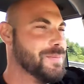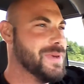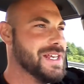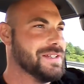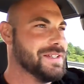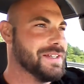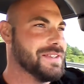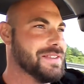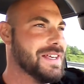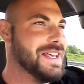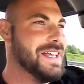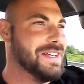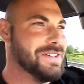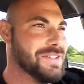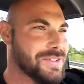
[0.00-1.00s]
basic
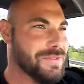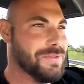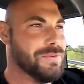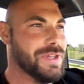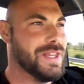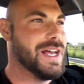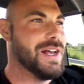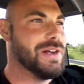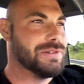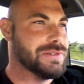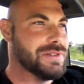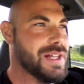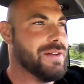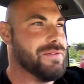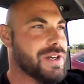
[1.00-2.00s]
things without
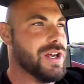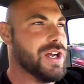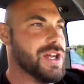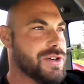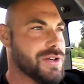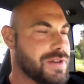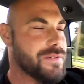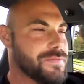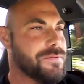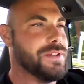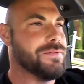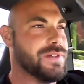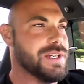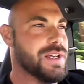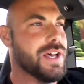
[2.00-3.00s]
having
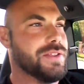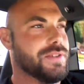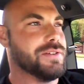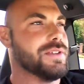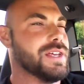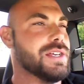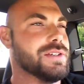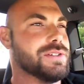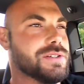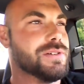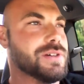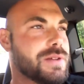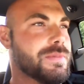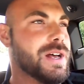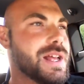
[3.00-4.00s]
150 other things
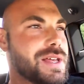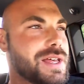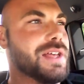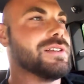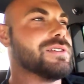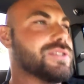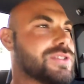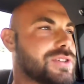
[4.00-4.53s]
going in my head.